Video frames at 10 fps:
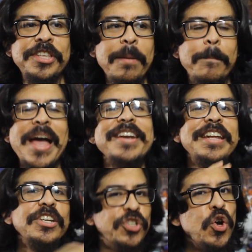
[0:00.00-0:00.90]
the
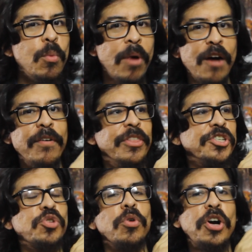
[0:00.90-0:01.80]
impending doom of the
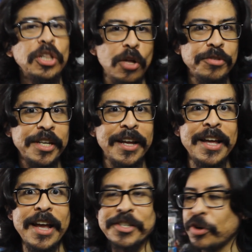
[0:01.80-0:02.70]
store closing
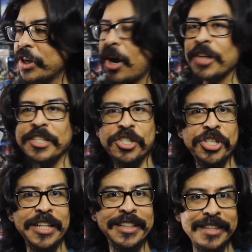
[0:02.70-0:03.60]
is already causing
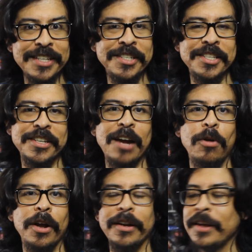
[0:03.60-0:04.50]
shit like this to
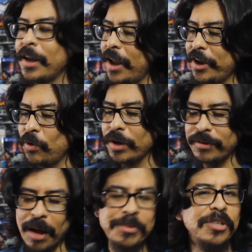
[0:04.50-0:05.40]
skyrocket. And you know what?
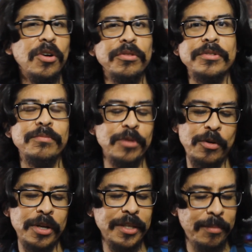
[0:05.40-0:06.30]
I'm just going to go through this really
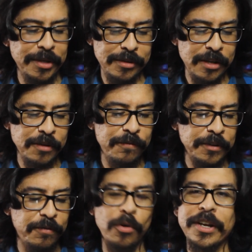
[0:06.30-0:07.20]
quickly. I mean,
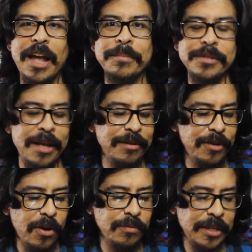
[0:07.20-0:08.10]
it's 4 games, and
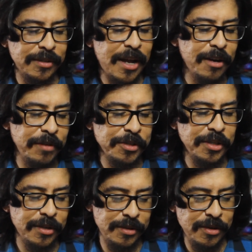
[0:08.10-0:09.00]
it's kind of
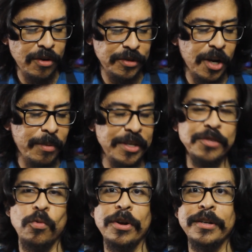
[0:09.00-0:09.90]
interesting to talk about
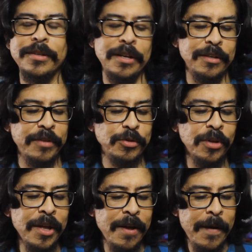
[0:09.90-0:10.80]
each one in
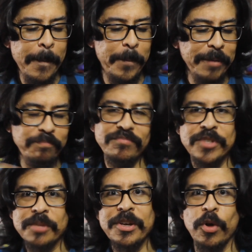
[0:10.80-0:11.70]
individual, but
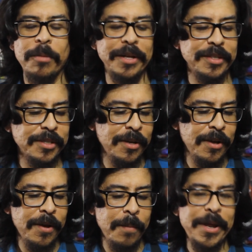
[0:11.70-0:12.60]
it's going to be quick about this.
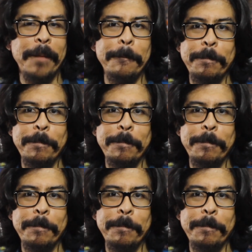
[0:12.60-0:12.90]
But yeah,